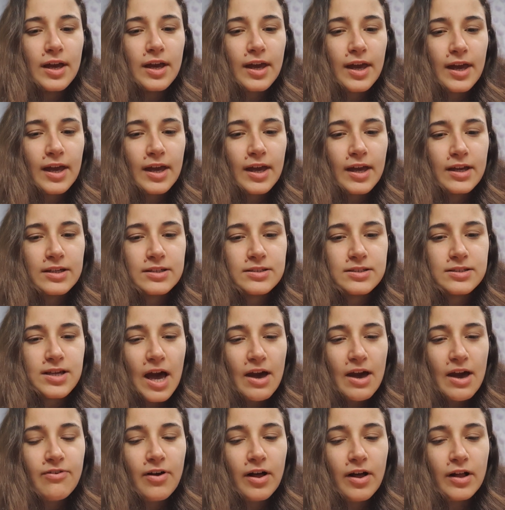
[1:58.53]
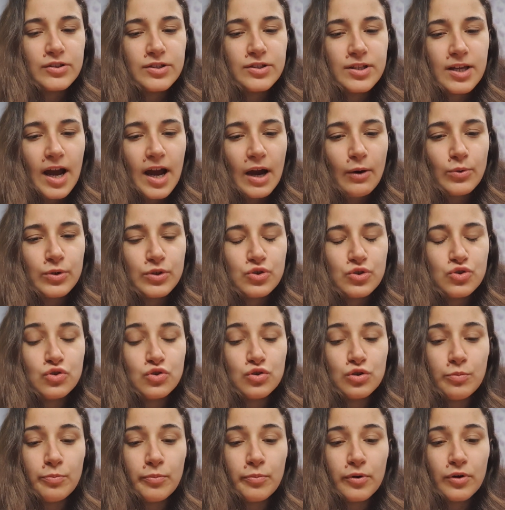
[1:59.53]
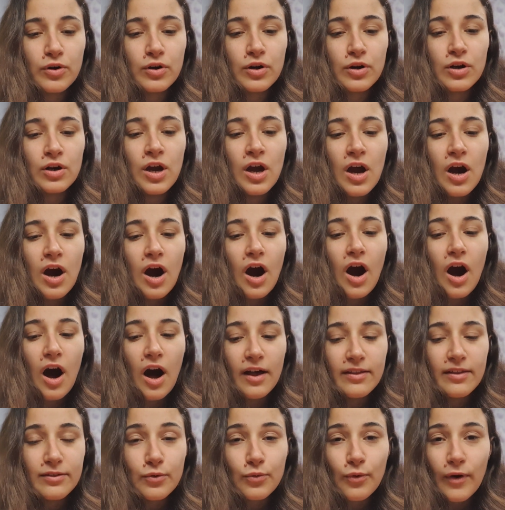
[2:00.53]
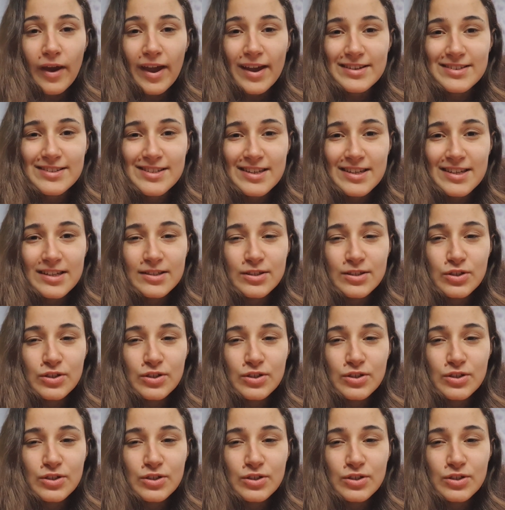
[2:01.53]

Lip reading: And I felt that I was super unready